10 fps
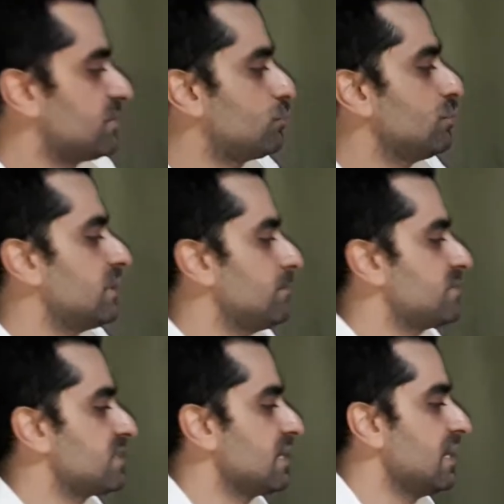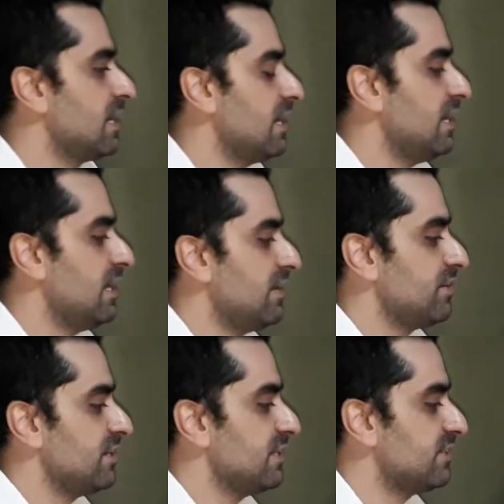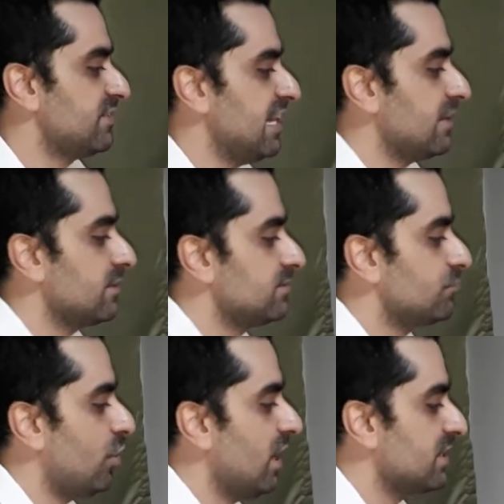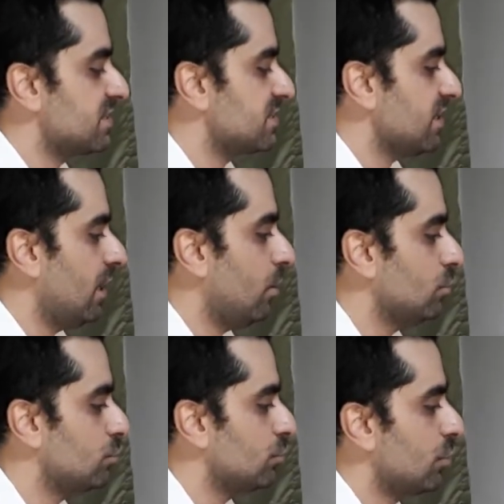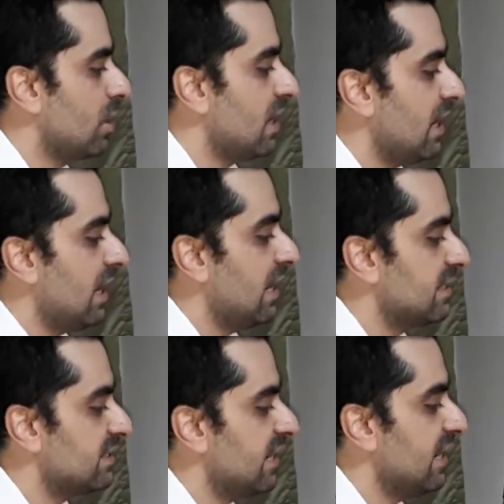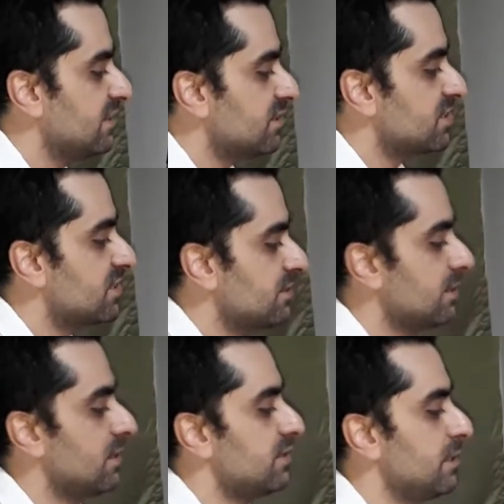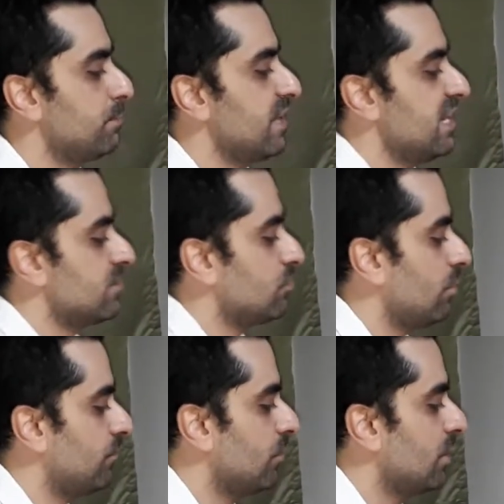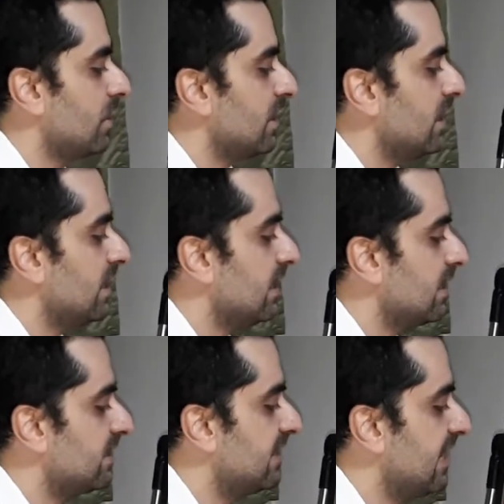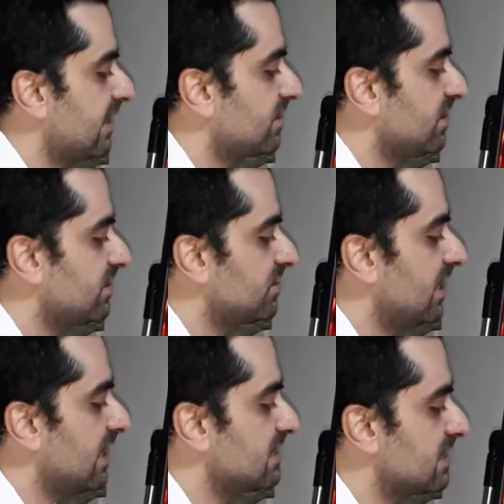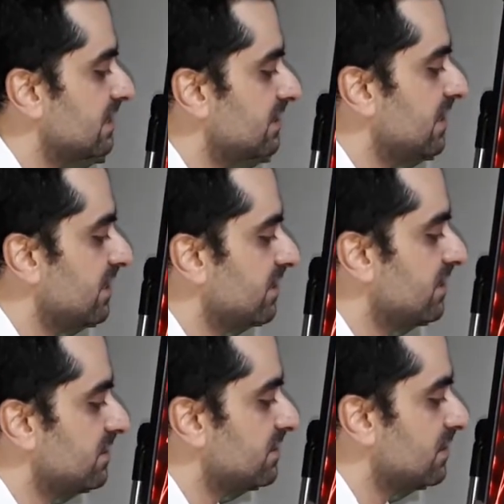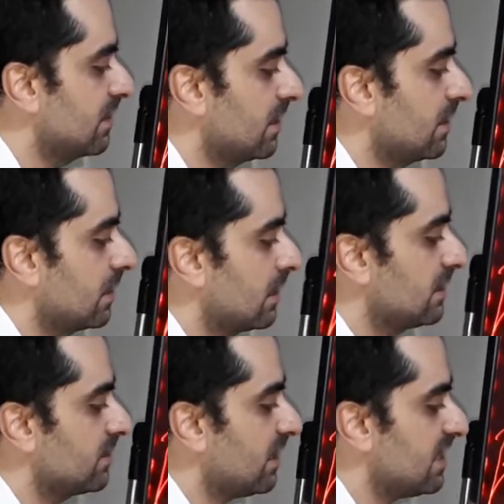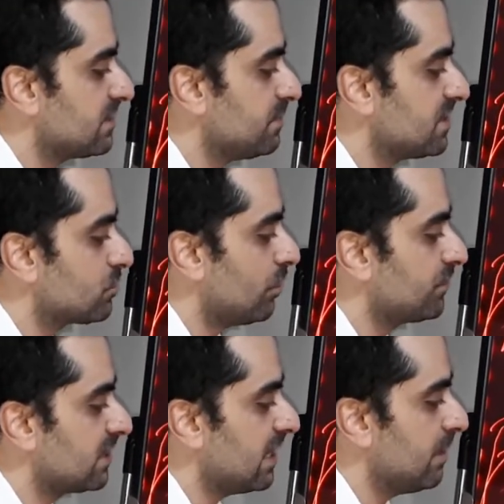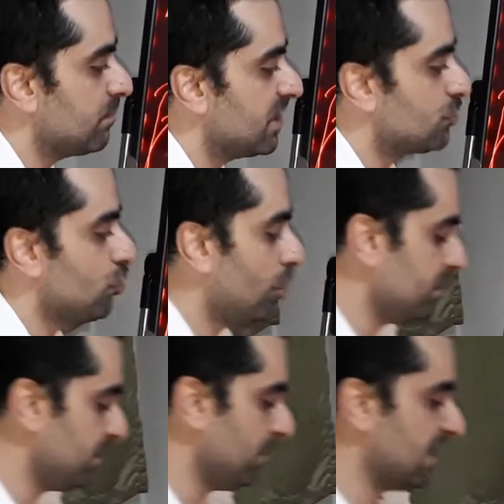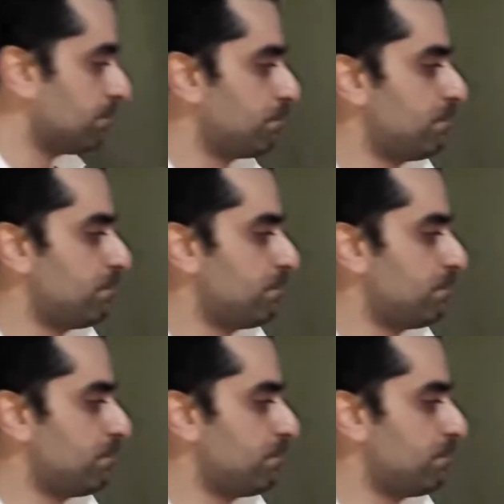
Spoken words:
two teams, really Declan Rice out and Henderson replaced of Declan Rice in England. In the last minutes of the game, Germany made